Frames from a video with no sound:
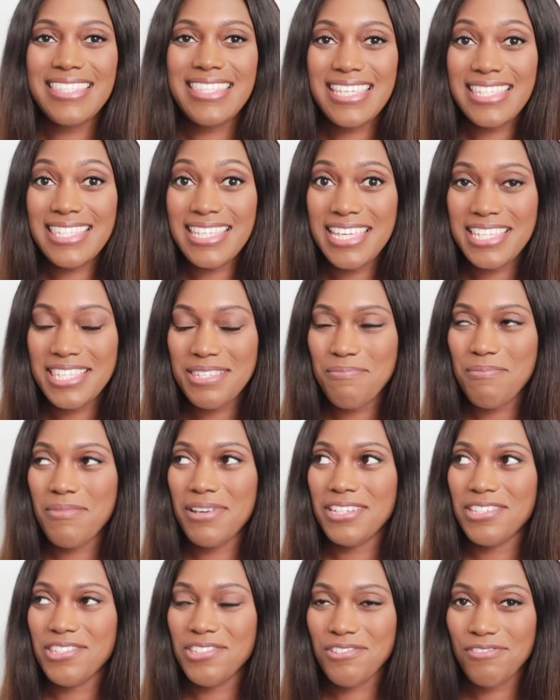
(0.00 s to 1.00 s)
this is
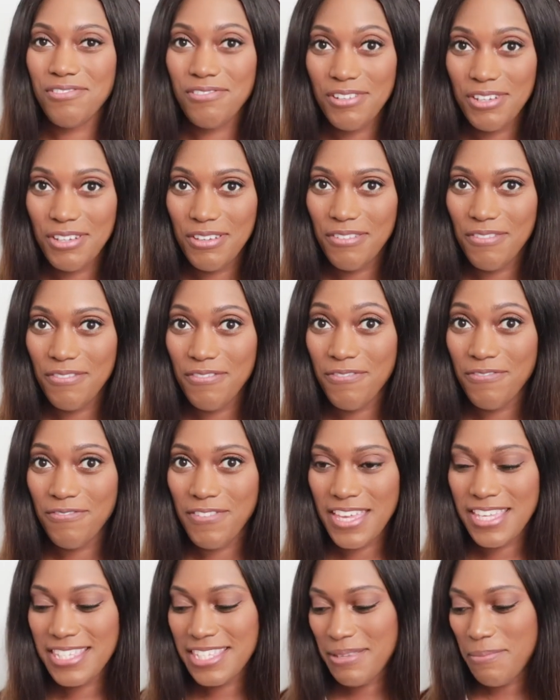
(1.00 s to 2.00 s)
my true
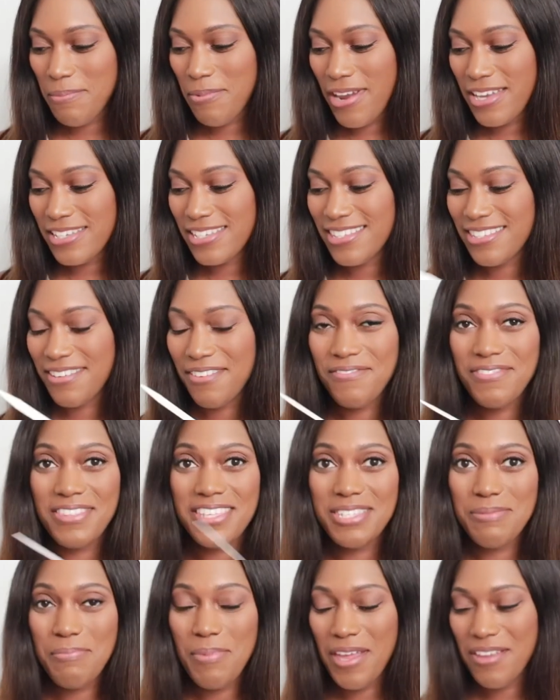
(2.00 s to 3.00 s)
first impressions of
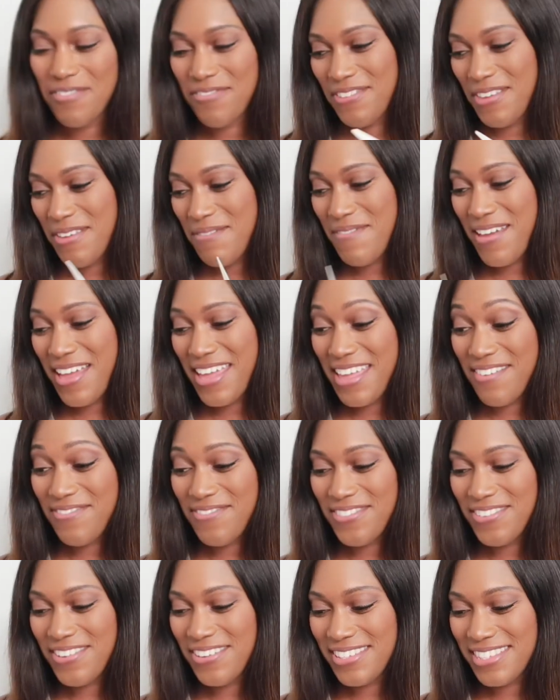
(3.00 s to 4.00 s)
this perfume. I
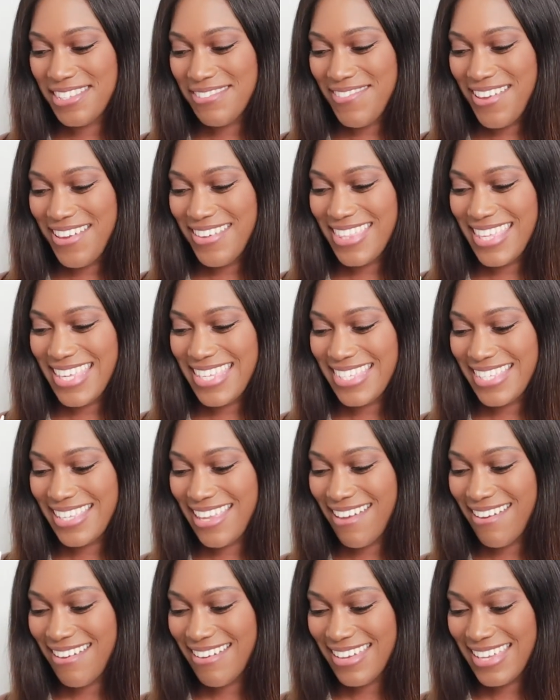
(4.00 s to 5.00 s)
have not smelt this,
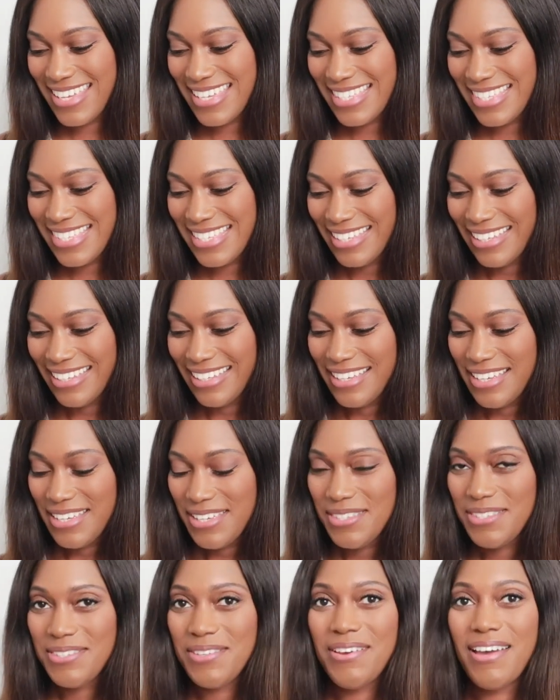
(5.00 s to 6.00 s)
guys.
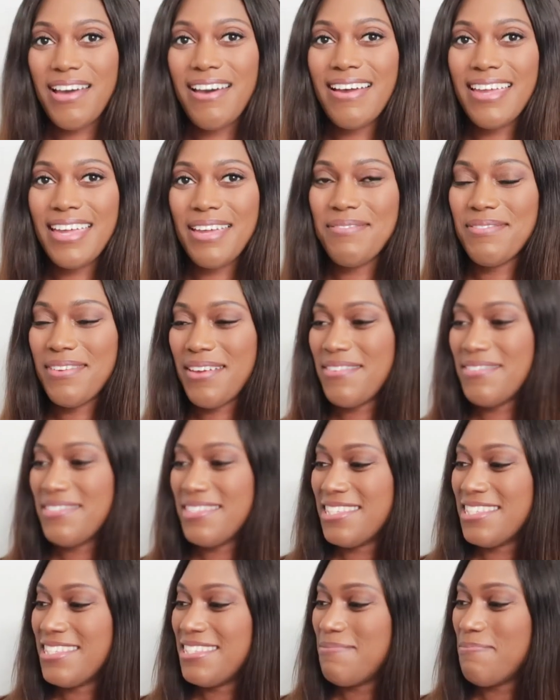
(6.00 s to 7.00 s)
So I am going
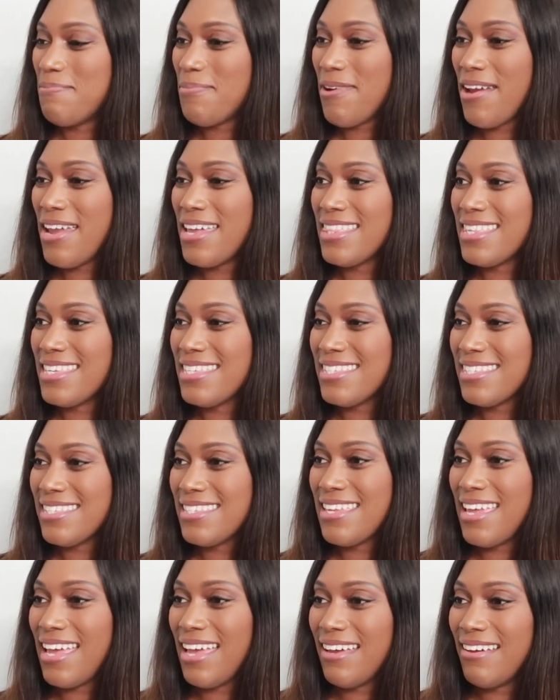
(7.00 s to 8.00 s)
to spray this
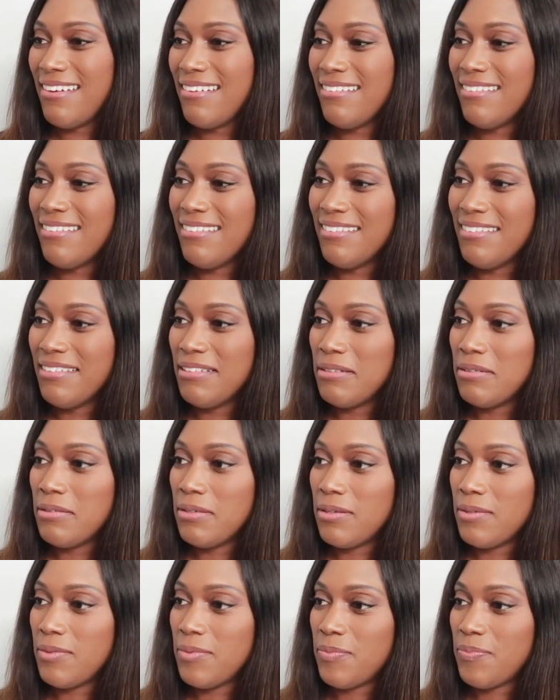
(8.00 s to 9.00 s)
now.
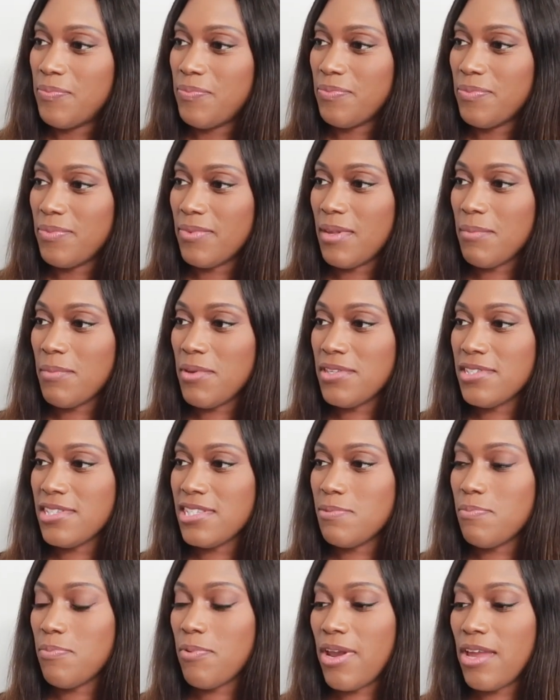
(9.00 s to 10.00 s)
I'm going to
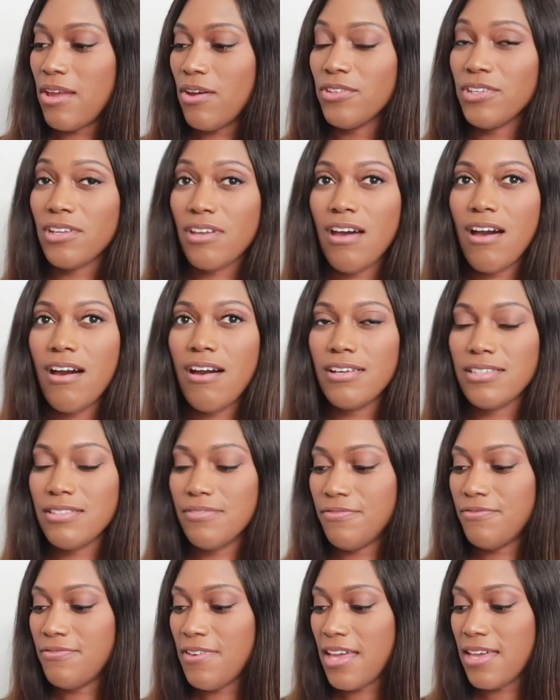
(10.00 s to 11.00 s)
spray it on a card
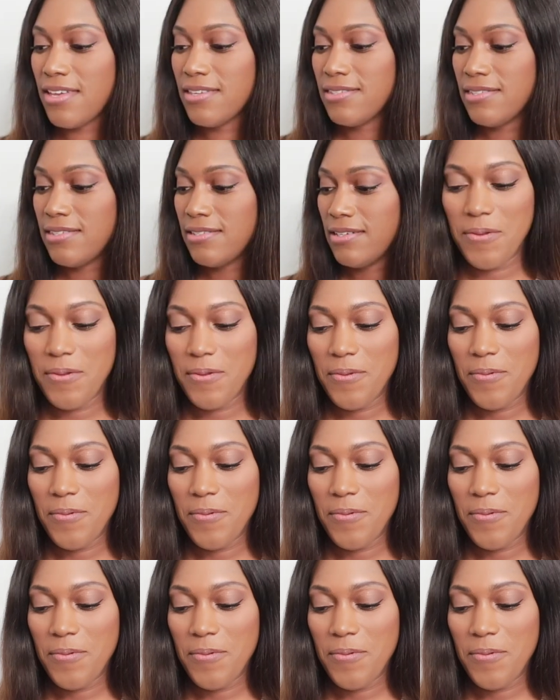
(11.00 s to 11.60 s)
first.